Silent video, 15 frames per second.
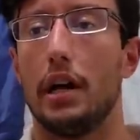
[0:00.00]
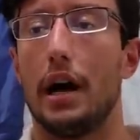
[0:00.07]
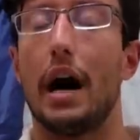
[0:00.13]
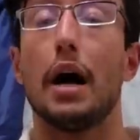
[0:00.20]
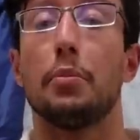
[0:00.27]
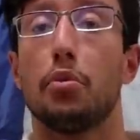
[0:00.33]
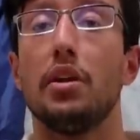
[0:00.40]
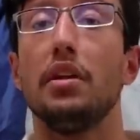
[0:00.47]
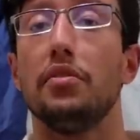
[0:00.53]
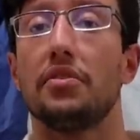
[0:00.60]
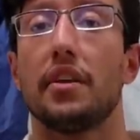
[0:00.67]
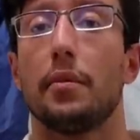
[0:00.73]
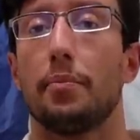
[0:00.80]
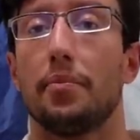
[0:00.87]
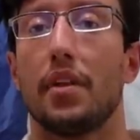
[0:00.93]
I believe
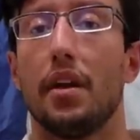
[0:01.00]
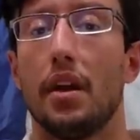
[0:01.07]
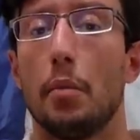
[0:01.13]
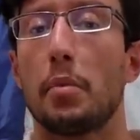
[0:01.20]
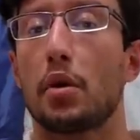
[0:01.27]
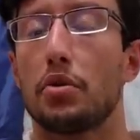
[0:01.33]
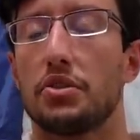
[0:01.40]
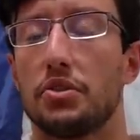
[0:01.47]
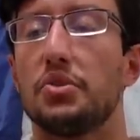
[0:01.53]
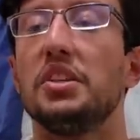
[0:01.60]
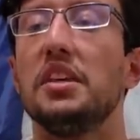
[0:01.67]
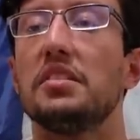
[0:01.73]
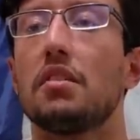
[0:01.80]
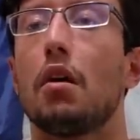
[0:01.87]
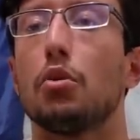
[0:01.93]
them because
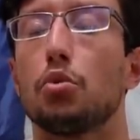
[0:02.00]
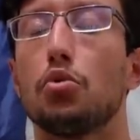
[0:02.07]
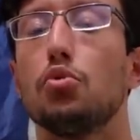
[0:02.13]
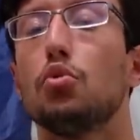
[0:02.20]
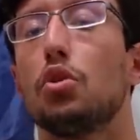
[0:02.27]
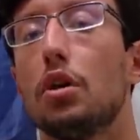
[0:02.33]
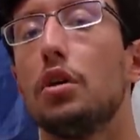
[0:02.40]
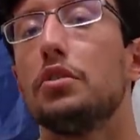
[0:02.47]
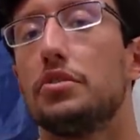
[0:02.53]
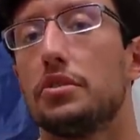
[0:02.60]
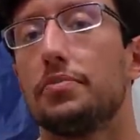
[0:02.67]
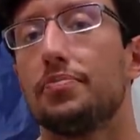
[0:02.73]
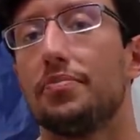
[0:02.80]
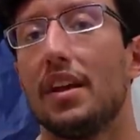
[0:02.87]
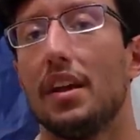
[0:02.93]
these are the new gods.